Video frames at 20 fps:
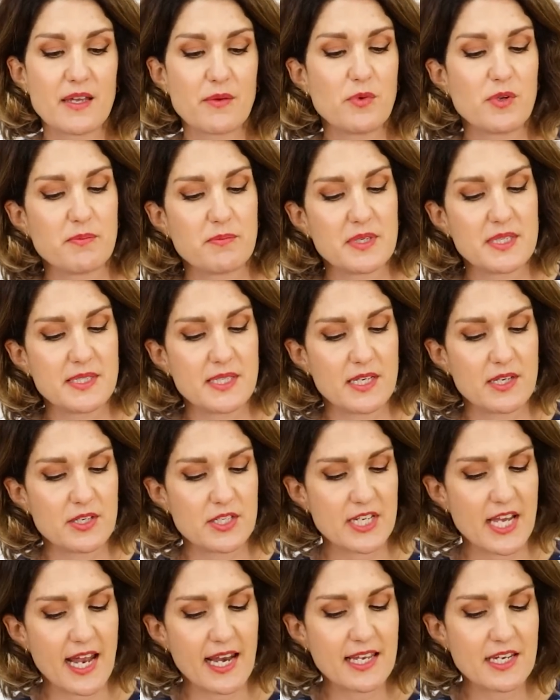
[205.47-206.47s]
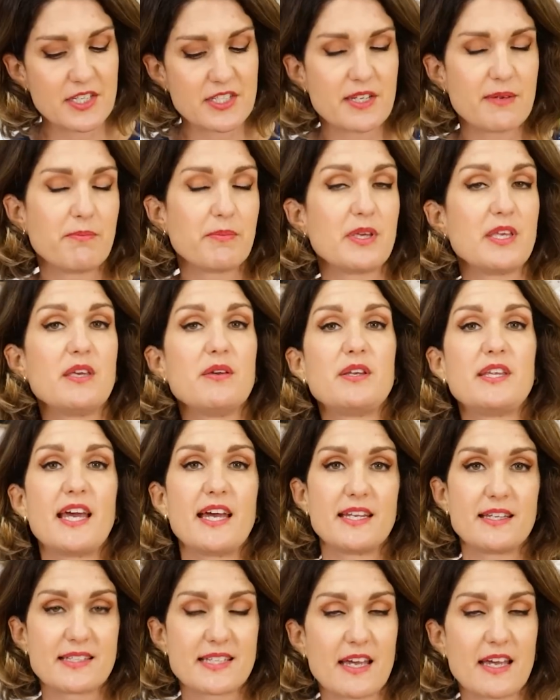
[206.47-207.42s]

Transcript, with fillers: it wouldn't be too challenging but you'd get